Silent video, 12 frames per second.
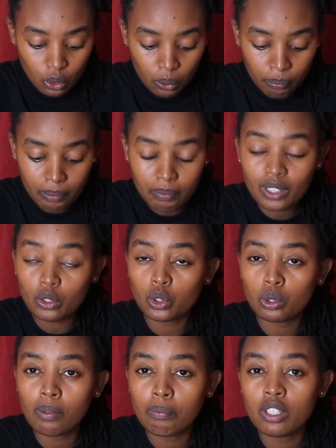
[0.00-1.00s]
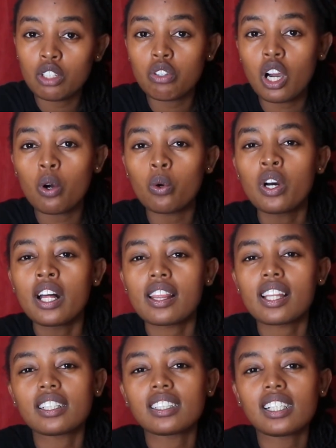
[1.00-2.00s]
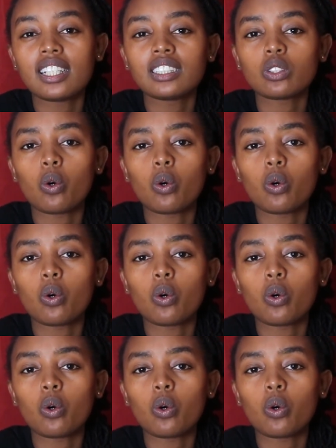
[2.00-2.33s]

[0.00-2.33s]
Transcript: or maybe consumer behavior, how the trends,